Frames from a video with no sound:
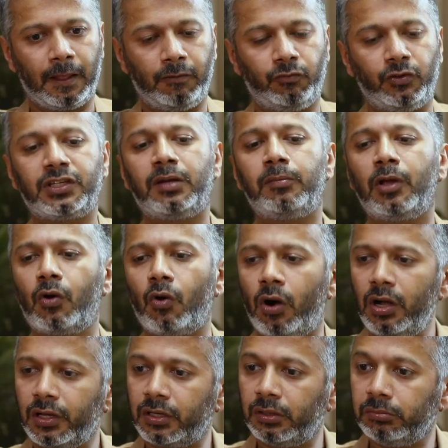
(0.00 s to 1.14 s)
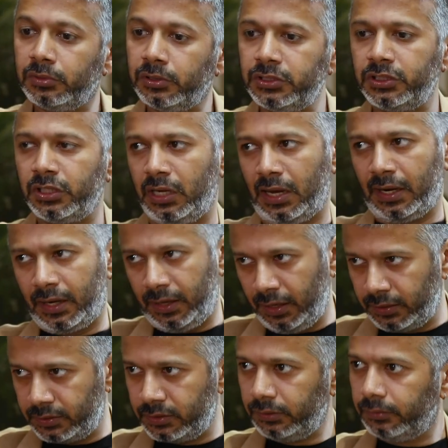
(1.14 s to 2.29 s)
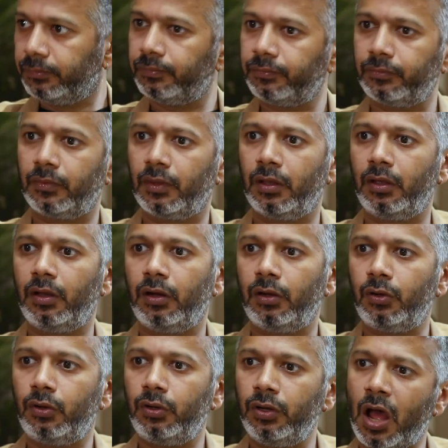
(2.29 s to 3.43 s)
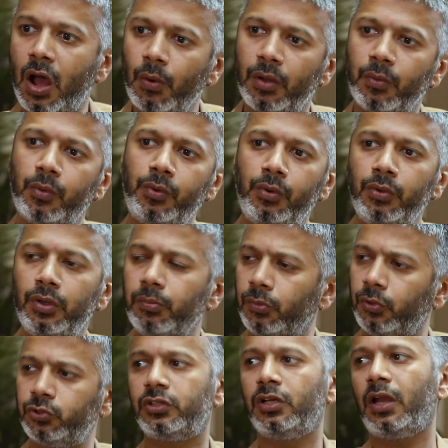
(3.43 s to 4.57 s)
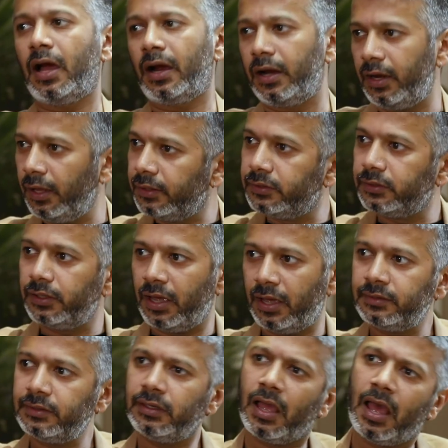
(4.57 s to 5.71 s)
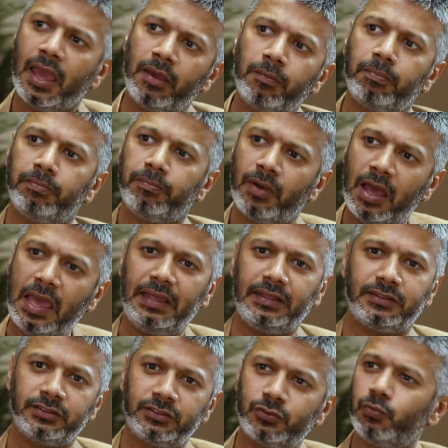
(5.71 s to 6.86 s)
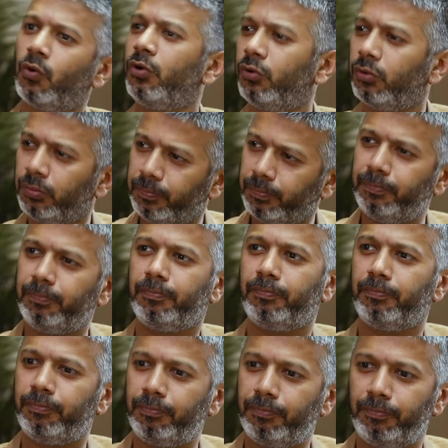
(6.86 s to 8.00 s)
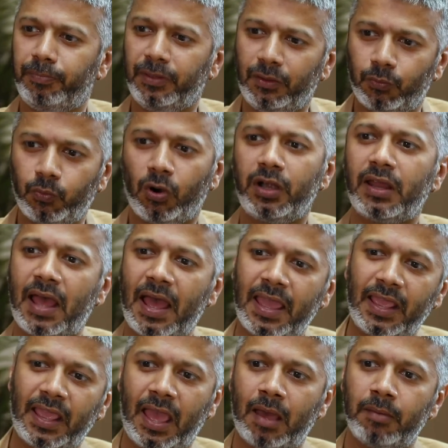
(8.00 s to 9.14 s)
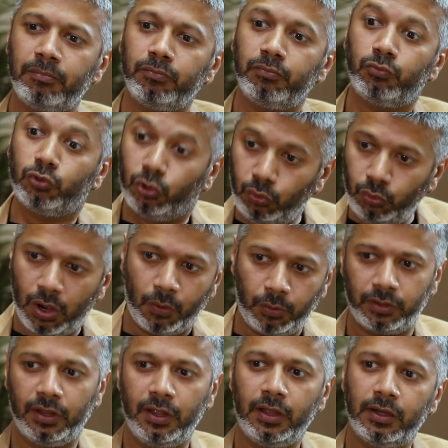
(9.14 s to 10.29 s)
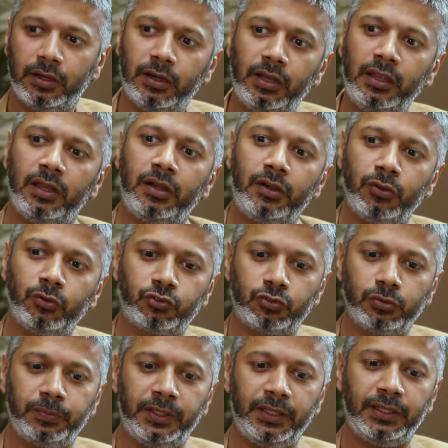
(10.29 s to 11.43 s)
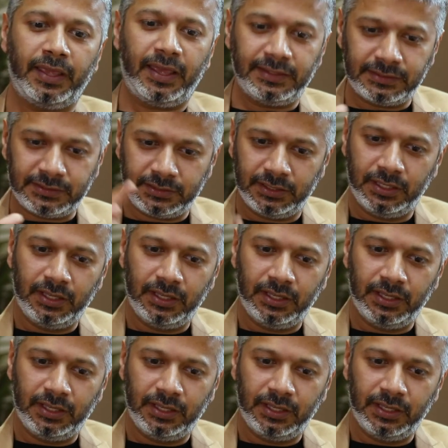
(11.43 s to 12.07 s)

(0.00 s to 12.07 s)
which can be called commercial architecture hmm. now i want to do emotional architecture as in oh, I, I just want to be what i am throughout hmm. earlier hmm. it used to be yes